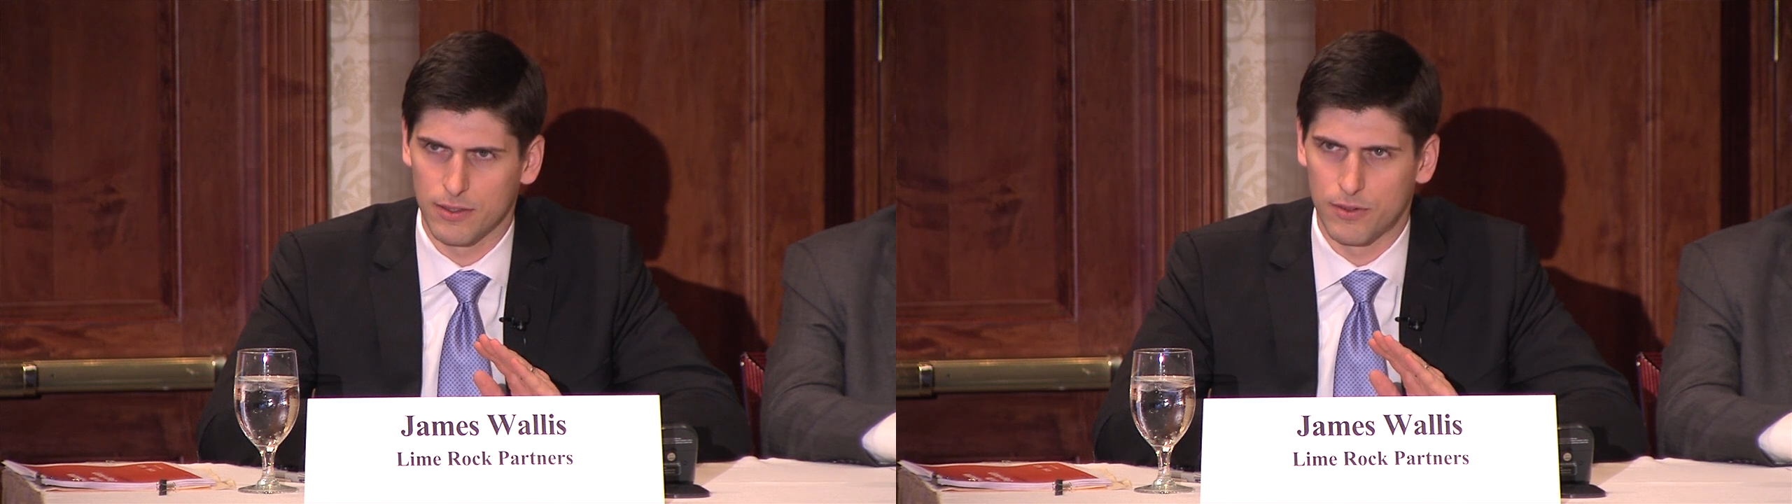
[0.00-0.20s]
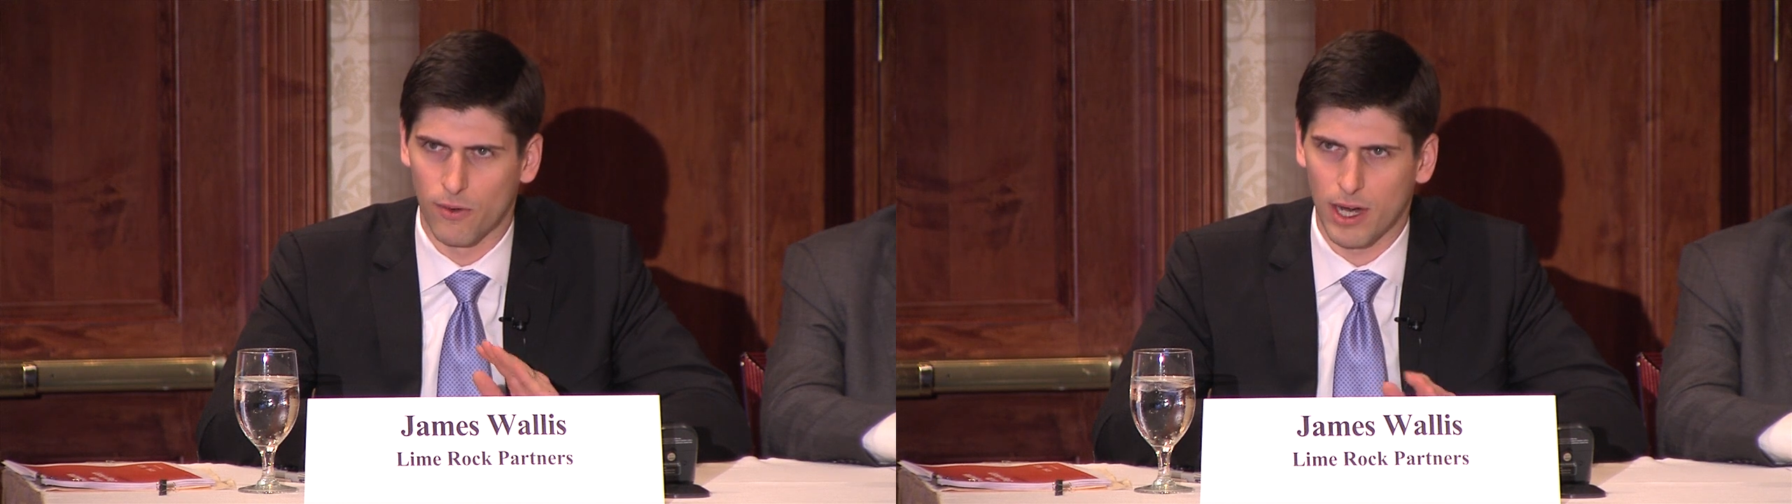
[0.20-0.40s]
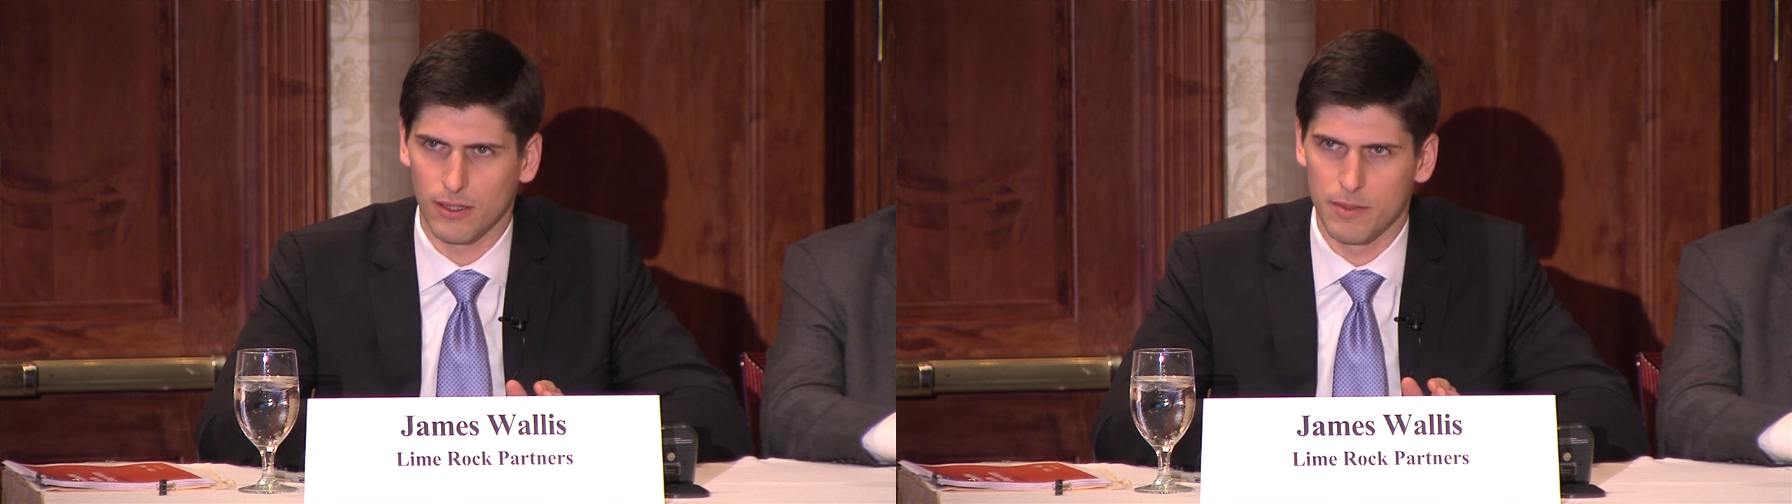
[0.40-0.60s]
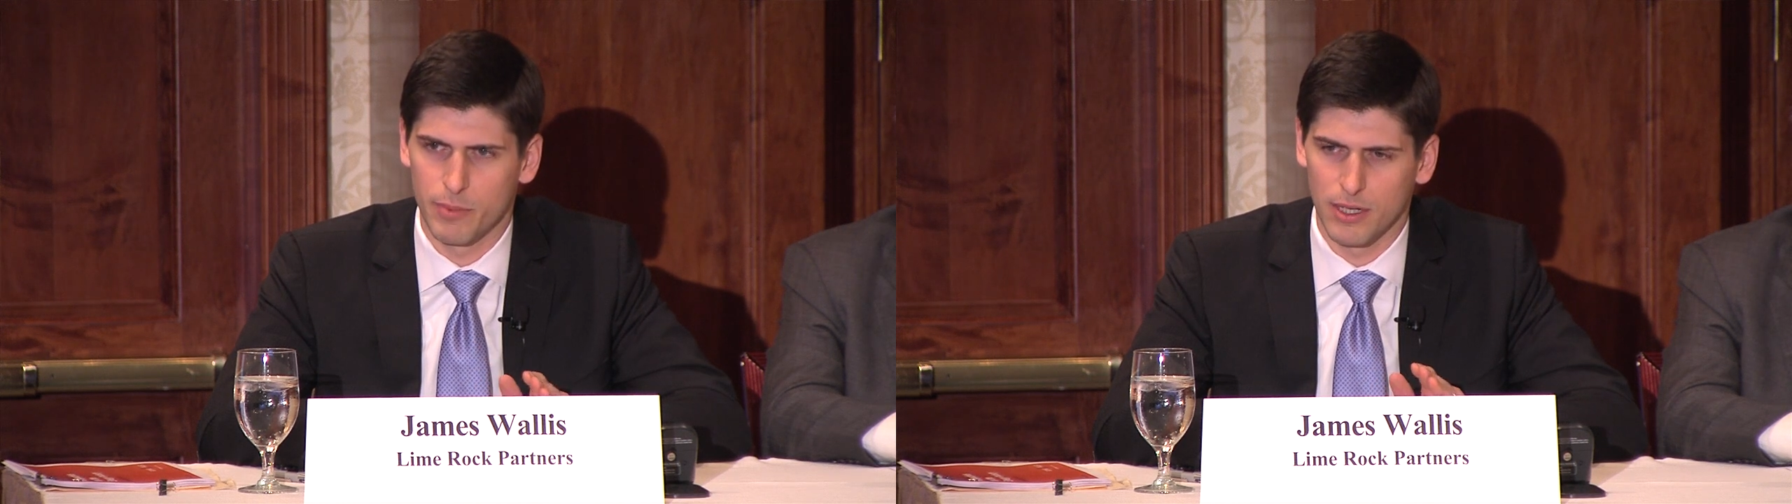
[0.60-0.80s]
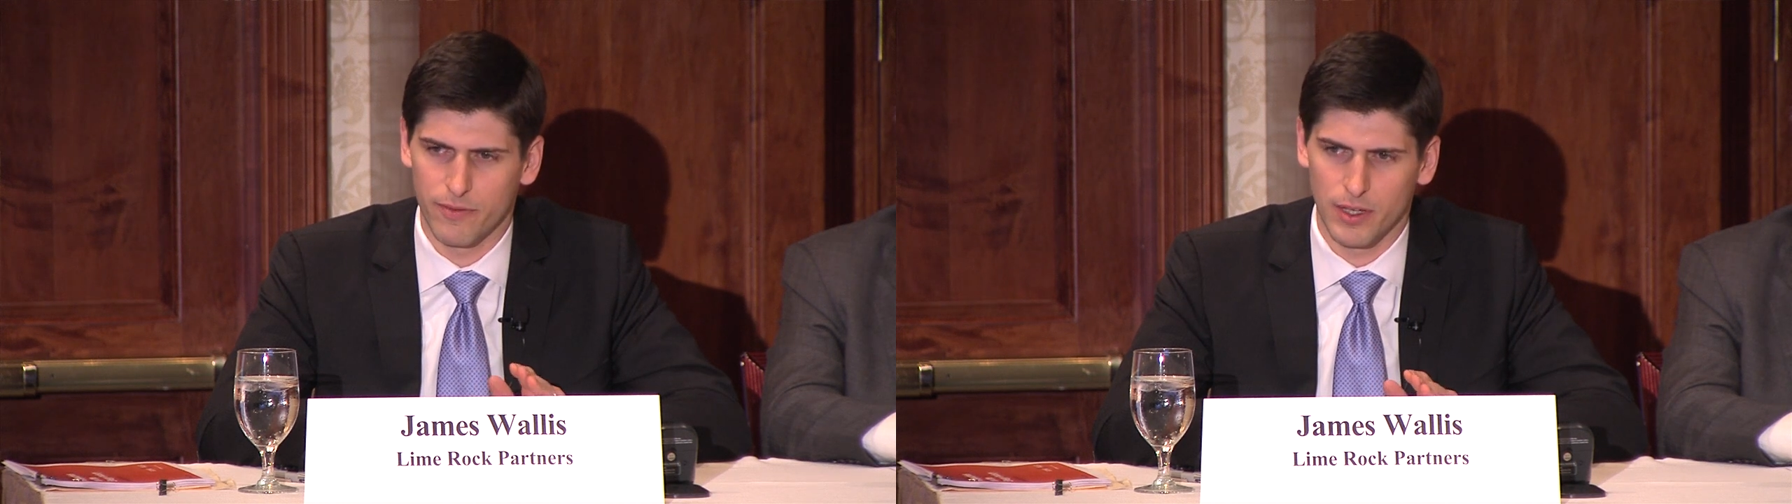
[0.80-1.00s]
directly
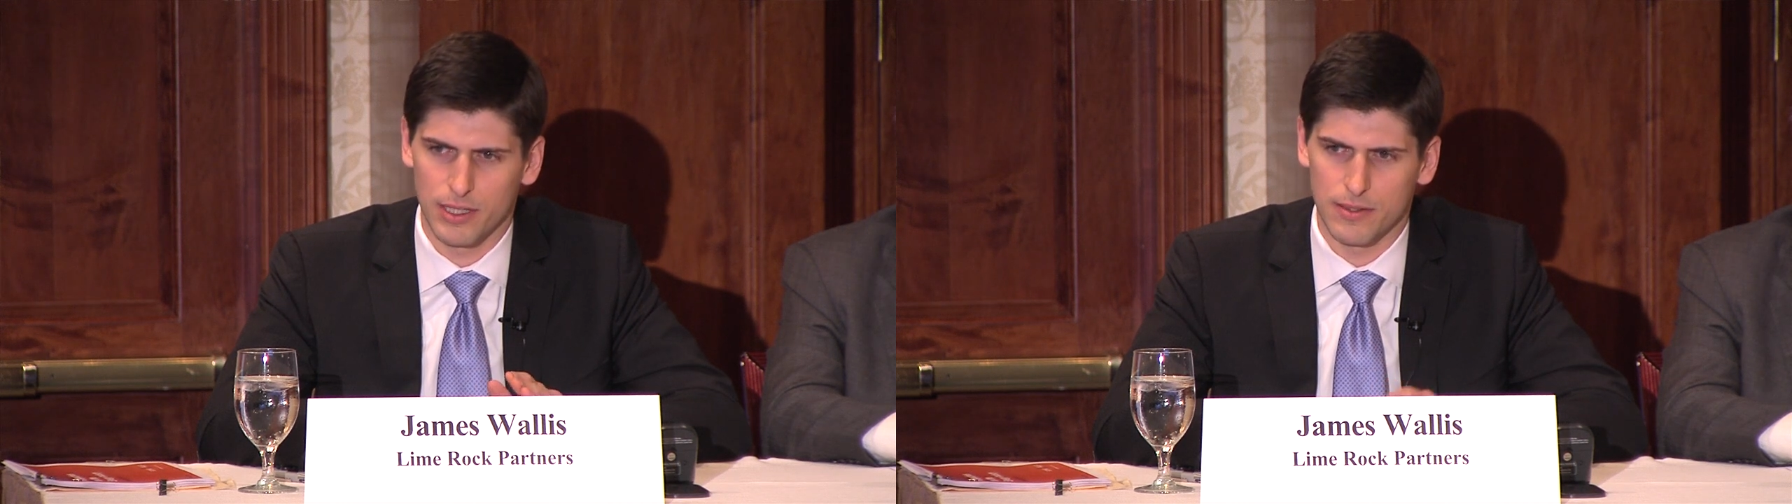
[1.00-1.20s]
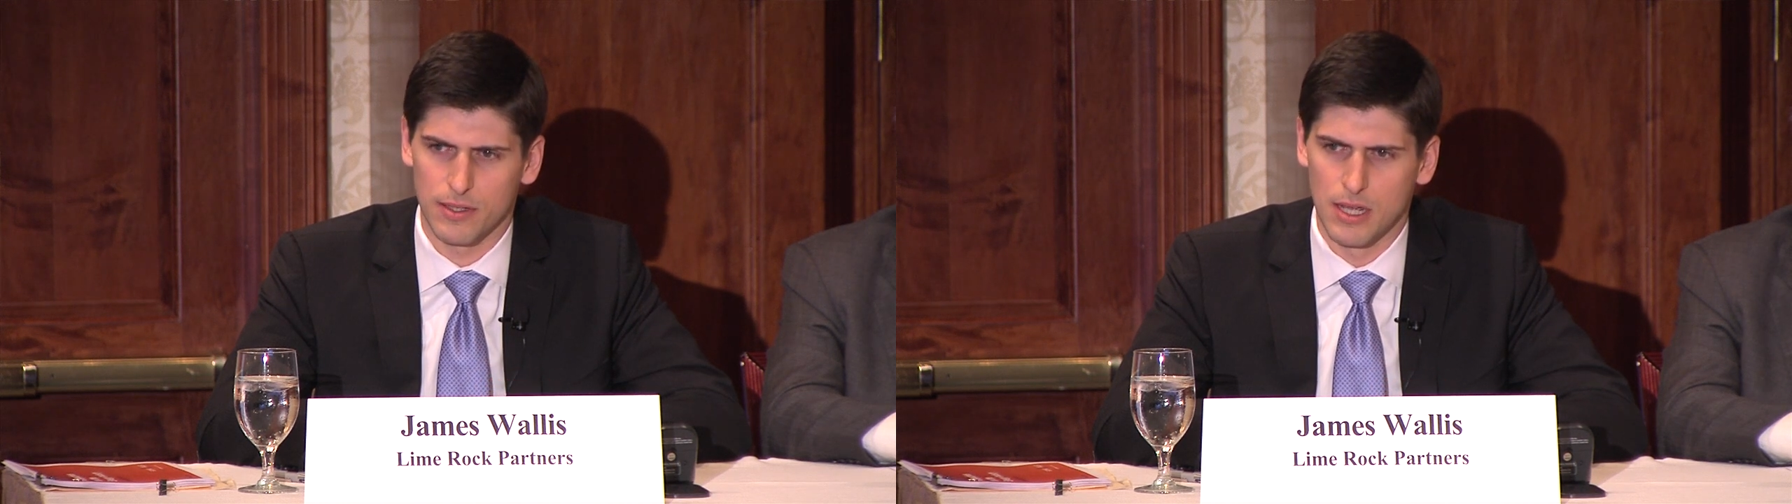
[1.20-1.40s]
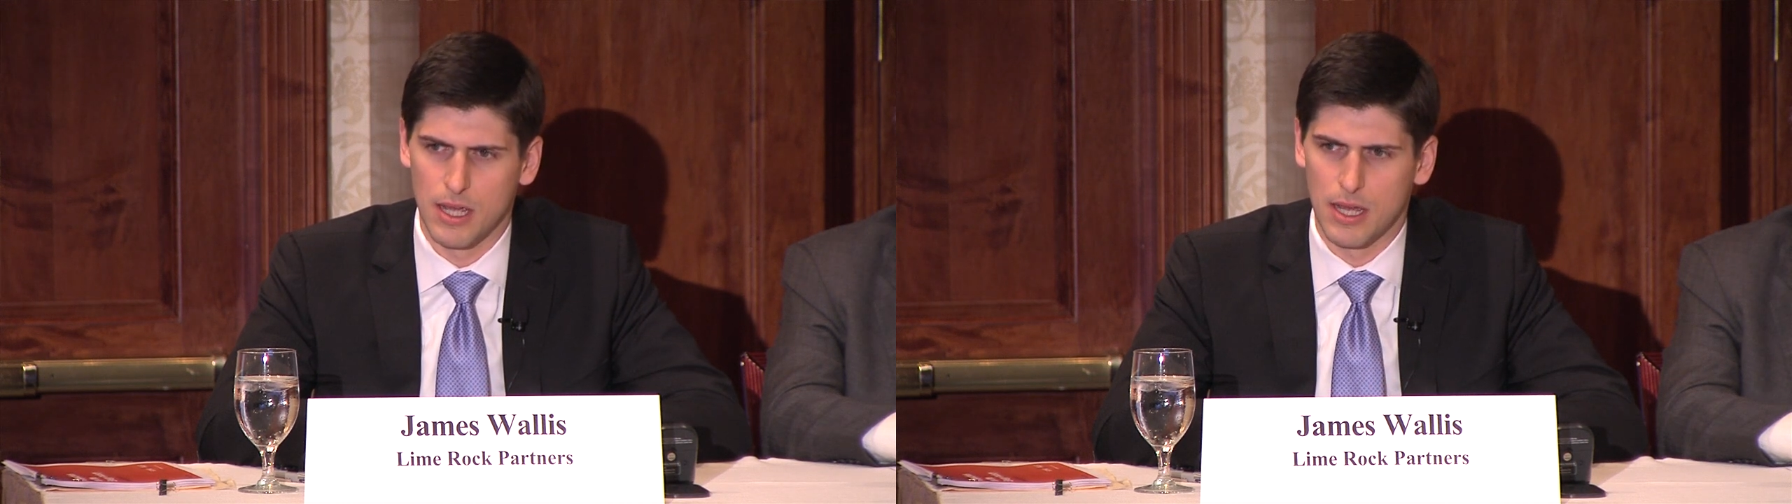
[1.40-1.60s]
benefits.